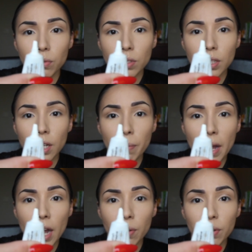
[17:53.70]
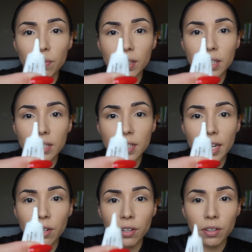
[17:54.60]
to come out of the
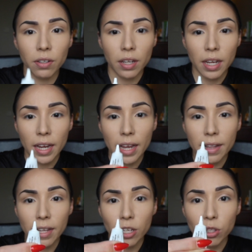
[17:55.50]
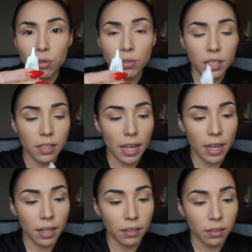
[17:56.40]
container, and then using
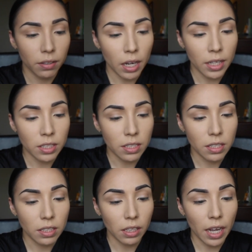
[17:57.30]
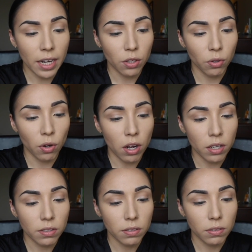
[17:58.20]
that, I just slide it
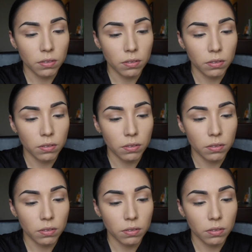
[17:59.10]
across